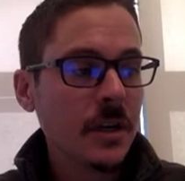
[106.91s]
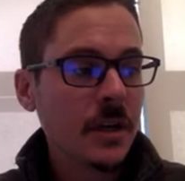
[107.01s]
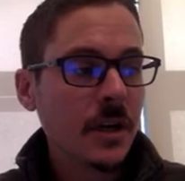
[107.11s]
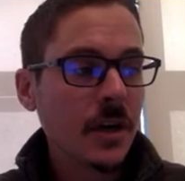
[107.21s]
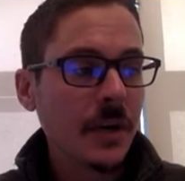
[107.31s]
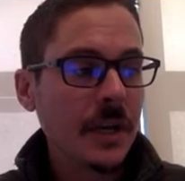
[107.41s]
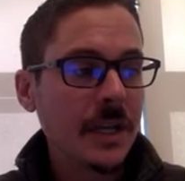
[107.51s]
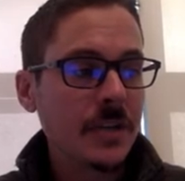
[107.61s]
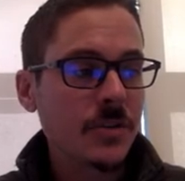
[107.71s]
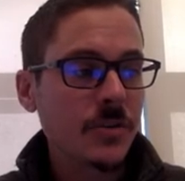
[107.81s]
going in
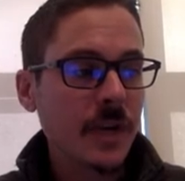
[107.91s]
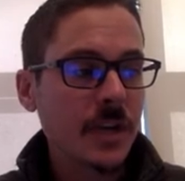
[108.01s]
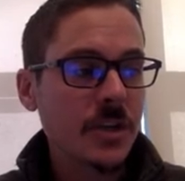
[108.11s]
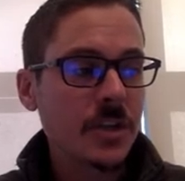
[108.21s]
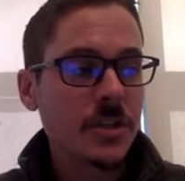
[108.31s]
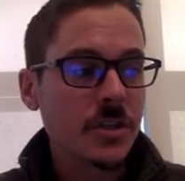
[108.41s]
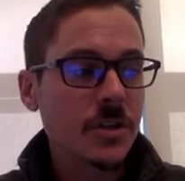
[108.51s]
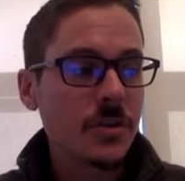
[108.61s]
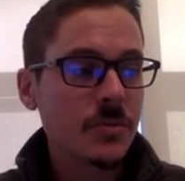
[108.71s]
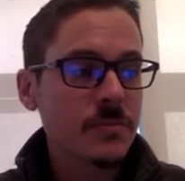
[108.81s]
direction
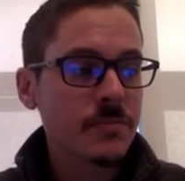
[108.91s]
2,